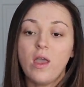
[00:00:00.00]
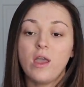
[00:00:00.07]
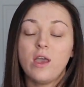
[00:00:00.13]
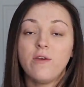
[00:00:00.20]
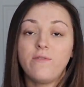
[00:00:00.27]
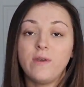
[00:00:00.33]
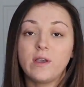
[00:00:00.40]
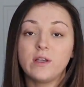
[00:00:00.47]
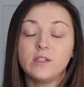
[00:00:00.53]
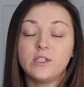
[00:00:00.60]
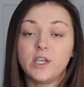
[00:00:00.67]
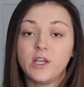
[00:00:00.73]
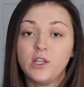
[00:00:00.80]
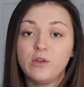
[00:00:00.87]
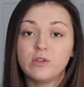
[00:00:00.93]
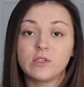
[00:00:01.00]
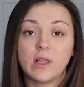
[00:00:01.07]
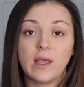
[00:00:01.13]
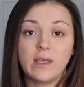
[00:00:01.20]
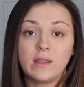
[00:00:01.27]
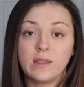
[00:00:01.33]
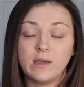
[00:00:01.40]
if it continues
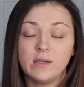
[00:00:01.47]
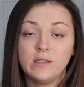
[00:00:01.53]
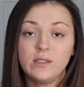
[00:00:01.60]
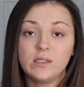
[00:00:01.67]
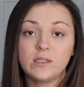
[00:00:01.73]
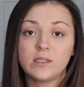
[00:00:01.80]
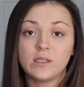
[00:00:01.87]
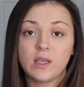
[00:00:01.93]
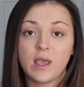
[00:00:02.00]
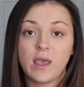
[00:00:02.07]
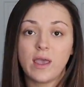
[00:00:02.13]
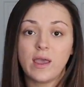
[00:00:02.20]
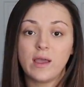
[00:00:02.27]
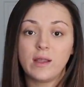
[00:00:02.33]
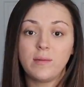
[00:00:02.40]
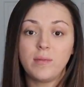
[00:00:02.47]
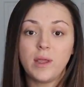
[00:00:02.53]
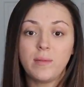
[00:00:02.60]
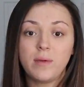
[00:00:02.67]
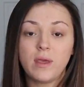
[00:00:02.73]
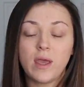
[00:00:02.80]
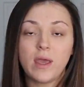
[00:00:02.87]
like this and
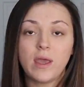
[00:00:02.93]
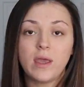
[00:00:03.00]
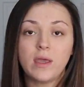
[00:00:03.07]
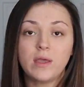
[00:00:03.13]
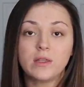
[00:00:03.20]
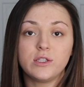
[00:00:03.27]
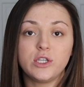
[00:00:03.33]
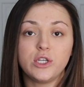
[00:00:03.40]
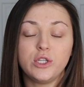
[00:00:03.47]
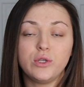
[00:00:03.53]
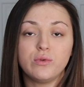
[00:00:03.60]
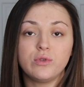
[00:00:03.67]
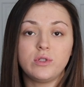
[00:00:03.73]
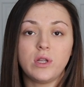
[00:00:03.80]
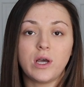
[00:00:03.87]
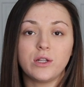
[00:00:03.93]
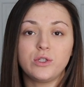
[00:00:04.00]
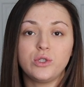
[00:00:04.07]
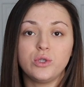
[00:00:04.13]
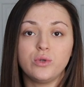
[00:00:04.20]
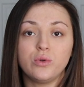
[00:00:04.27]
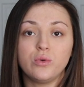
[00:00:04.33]
baby A continues not
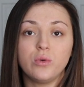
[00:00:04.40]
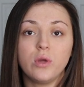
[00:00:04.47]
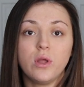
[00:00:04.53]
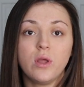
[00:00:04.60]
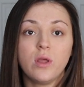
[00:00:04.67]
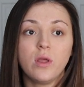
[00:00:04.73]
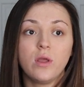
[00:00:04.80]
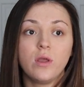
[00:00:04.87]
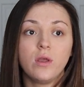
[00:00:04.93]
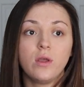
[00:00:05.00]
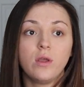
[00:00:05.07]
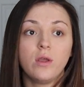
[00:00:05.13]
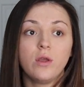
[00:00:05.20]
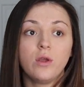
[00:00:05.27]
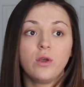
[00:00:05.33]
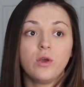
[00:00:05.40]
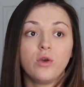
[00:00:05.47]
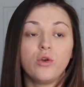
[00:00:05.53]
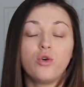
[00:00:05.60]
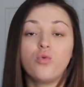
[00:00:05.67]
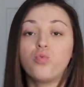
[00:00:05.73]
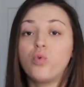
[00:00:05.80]
to
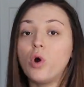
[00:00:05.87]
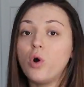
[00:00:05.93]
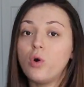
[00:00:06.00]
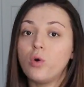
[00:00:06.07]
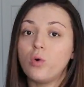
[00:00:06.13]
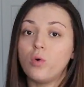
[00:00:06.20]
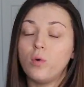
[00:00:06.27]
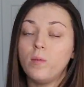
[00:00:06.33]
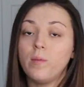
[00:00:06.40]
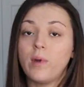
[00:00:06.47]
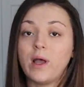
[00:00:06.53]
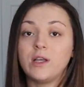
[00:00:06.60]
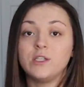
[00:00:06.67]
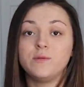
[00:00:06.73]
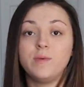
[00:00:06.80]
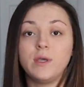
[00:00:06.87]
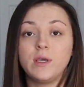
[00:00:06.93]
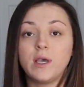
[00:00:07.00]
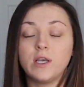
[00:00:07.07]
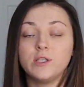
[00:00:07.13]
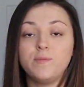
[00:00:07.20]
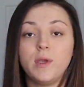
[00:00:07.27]
grow as big
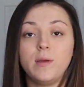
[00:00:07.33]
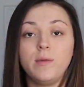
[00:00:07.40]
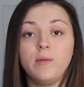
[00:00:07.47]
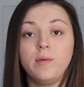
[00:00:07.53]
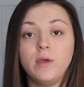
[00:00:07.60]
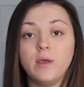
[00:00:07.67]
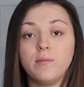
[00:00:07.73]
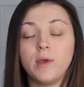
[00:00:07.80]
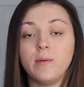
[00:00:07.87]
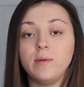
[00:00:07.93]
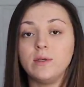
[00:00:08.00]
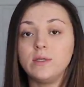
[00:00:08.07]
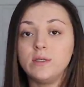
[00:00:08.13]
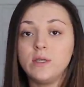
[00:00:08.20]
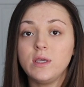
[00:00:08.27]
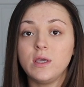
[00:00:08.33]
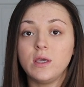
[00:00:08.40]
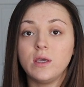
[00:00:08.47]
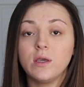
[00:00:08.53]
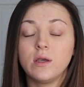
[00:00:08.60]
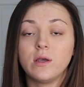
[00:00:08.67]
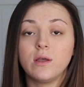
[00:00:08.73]
as baby B and baby
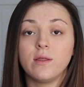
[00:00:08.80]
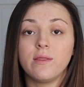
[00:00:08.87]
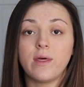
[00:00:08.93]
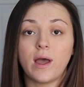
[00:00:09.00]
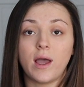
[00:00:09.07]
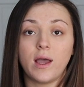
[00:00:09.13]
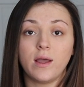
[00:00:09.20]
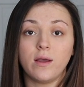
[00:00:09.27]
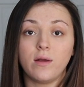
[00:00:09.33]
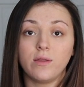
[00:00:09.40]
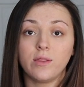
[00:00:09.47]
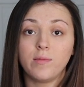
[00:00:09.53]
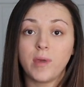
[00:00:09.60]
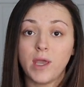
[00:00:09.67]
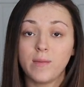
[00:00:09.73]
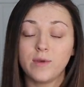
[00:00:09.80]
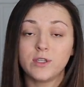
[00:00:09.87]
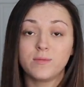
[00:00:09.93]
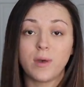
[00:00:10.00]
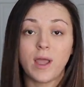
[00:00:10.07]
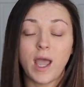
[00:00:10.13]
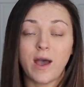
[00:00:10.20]
C, that the babies
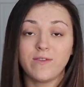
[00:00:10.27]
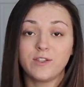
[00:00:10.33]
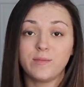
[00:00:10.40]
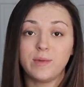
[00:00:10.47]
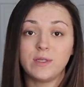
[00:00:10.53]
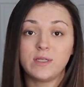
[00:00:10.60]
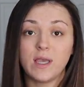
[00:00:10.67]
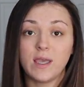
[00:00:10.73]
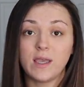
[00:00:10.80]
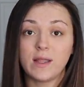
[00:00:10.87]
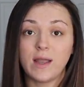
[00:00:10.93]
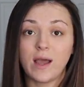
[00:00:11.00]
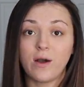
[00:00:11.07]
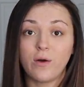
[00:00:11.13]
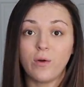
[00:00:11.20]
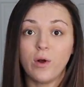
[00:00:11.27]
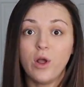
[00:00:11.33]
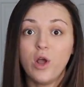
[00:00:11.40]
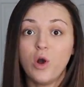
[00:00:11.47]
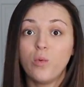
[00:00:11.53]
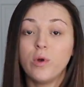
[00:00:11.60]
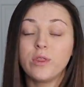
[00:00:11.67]
might have to be taken out
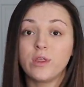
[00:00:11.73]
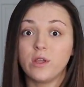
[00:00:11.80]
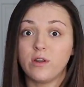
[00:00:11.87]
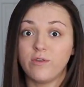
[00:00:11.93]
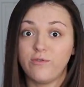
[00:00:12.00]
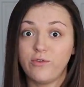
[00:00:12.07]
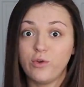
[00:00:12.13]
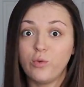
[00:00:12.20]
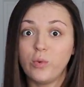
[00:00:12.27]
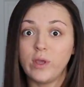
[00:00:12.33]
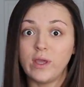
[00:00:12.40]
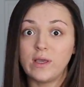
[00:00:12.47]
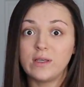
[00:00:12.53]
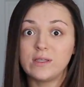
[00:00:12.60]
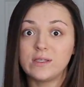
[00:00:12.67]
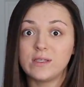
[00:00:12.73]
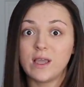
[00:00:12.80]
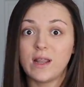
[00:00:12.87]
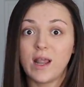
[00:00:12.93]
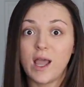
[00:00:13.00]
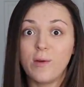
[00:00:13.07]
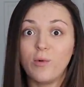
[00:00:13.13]
within a few weeks.
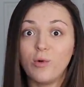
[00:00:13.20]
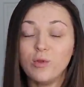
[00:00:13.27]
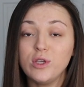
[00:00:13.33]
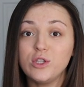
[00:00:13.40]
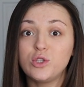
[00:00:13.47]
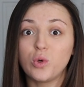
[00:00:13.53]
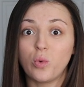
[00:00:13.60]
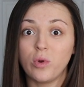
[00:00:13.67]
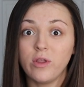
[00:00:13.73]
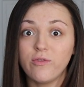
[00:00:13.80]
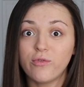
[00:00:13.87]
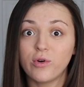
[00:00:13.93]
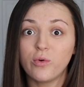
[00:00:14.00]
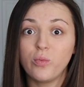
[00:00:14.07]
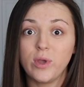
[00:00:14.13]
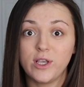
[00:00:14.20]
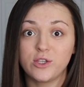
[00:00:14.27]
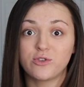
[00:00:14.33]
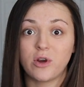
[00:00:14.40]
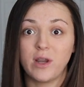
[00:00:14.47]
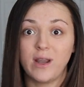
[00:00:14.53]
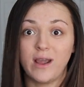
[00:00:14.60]
And I'm only 24
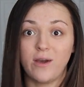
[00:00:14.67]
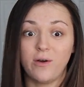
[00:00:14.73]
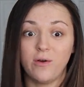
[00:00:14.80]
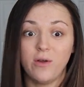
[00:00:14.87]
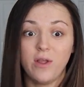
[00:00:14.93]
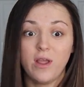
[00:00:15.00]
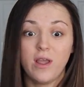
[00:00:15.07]
weeks right now.